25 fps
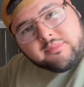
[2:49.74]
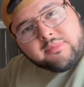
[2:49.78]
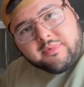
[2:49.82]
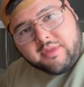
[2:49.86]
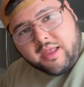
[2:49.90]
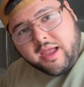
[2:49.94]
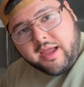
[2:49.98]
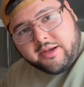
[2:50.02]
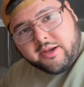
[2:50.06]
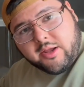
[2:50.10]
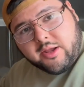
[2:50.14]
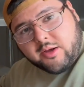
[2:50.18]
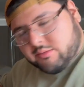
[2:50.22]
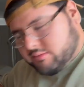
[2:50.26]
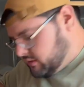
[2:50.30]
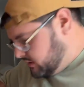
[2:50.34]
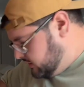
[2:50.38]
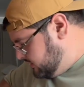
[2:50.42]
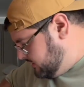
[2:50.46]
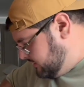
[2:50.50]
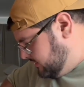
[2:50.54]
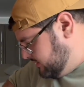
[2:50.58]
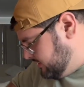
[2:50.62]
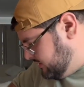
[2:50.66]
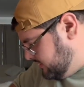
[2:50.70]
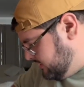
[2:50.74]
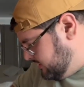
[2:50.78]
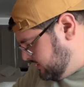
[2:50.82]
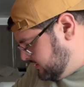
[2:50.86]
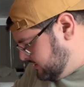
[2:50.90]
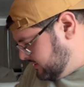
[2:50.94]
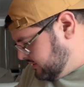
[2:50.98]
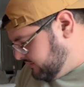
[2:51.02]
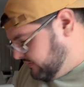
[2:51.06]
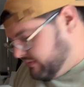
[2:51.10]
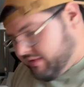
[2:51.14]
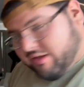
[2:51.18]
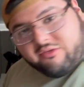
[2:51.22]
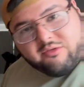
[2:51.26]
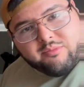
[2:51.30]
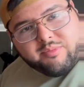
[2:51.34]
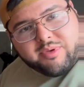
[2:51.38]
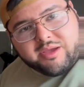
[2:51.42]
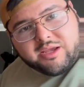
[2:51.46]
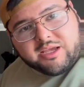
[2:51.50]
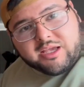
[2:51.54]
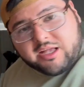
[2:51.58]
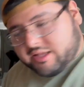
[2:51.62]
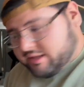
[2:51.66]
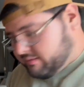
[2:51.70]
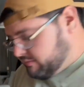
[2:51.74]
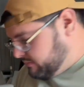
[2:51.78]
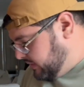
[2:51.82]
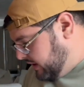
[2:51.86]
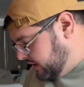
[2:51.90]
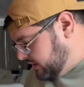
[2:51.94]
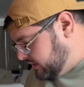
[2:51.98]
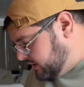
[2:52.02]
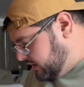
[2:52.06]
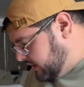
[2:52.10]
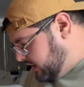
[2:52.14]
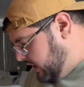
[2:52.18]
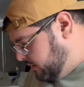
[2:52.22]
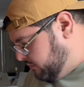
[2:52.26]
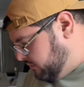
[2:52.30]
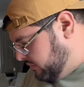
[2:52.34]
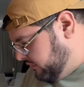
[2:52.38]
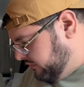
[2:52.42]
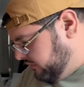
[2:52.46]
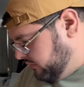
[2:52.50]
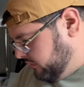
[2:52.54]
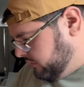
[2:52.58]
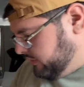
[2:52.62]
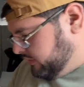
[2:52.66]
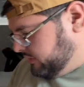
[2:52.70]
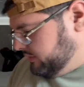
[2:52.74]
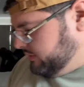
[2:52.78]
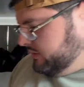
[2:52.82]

I don't. Never baked the cake before.